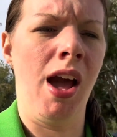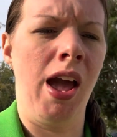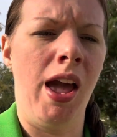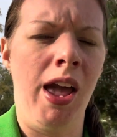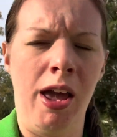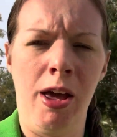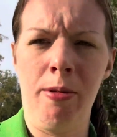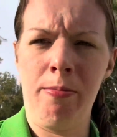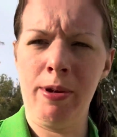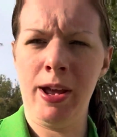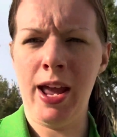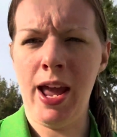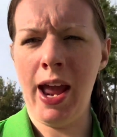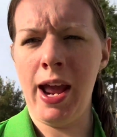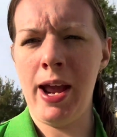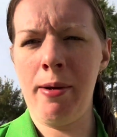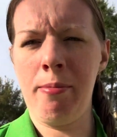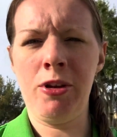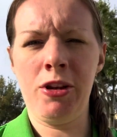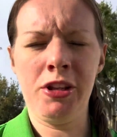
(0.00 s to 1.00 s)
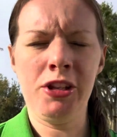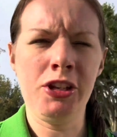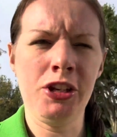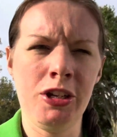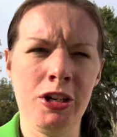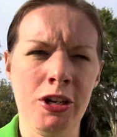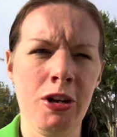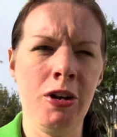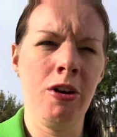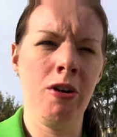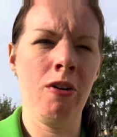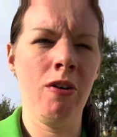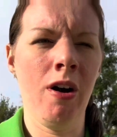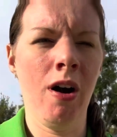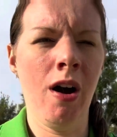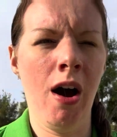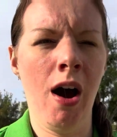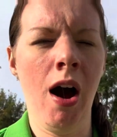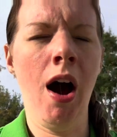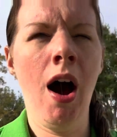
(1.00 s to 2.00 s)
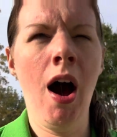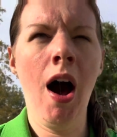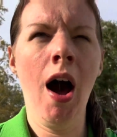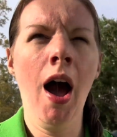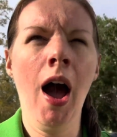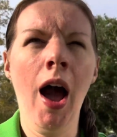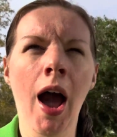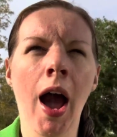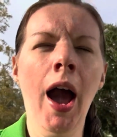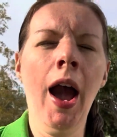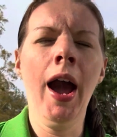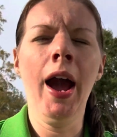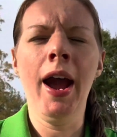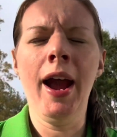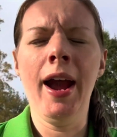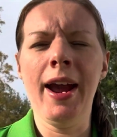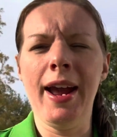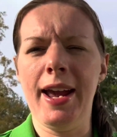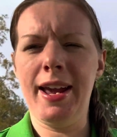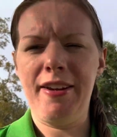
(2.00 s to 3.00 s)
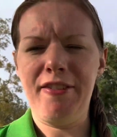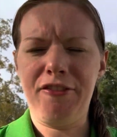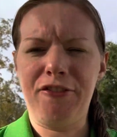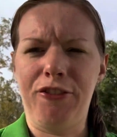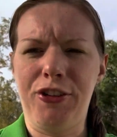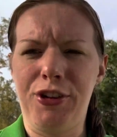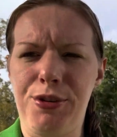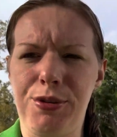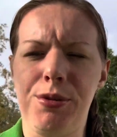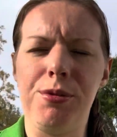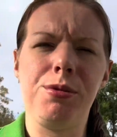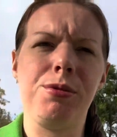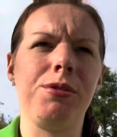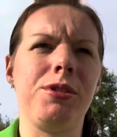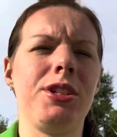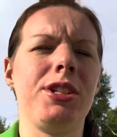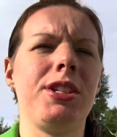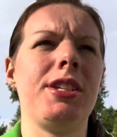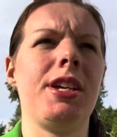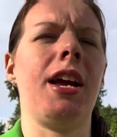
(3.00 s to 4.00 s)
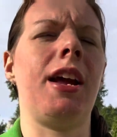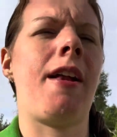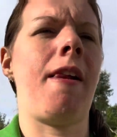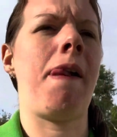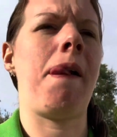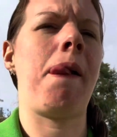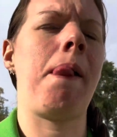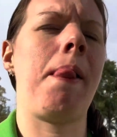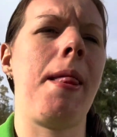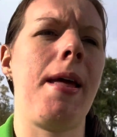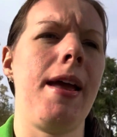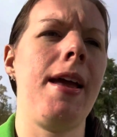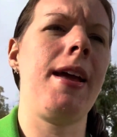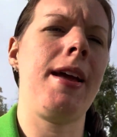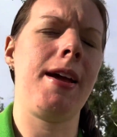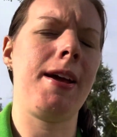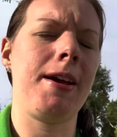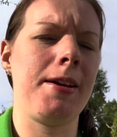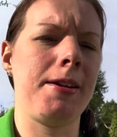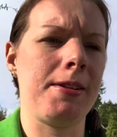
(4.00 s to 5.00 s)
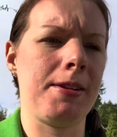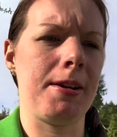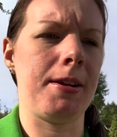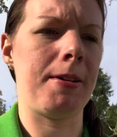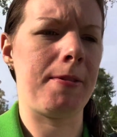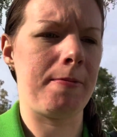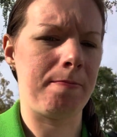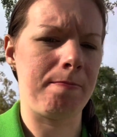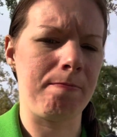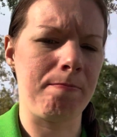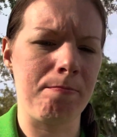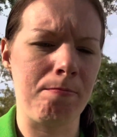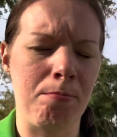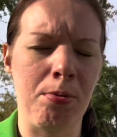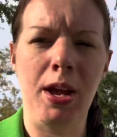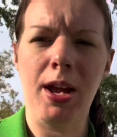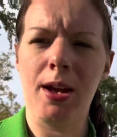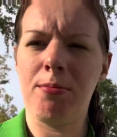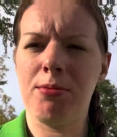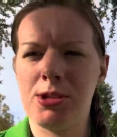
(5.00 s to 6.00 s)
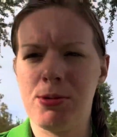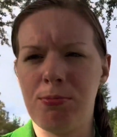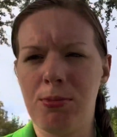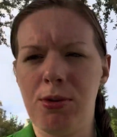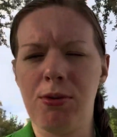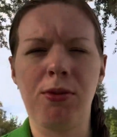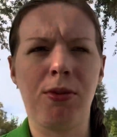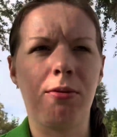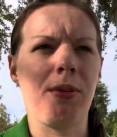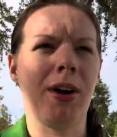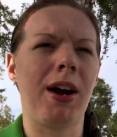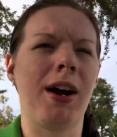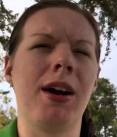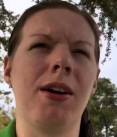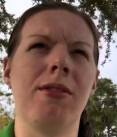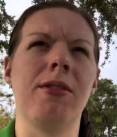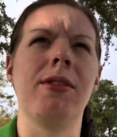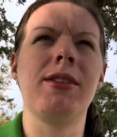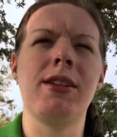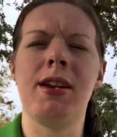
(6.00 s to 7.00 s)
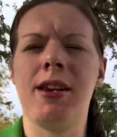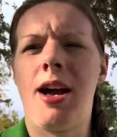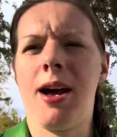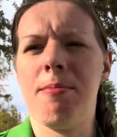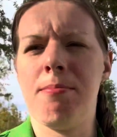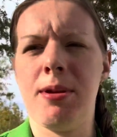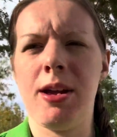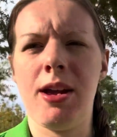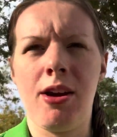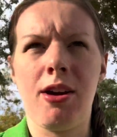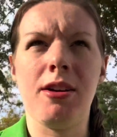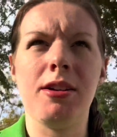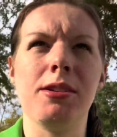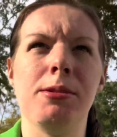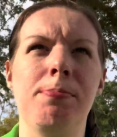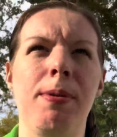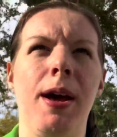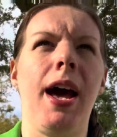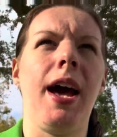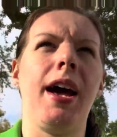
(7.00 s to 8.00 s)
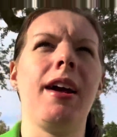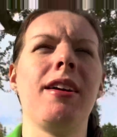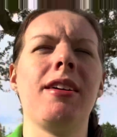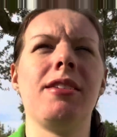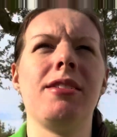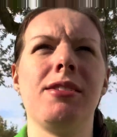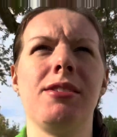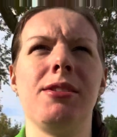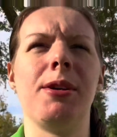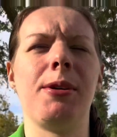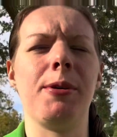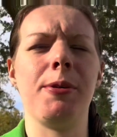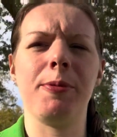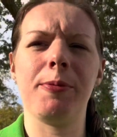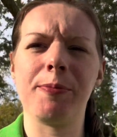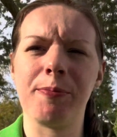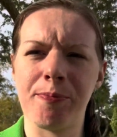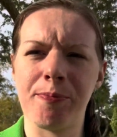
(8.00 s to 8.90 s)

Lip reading: he'll be able to eat foods and be able to move around and not be on his back. So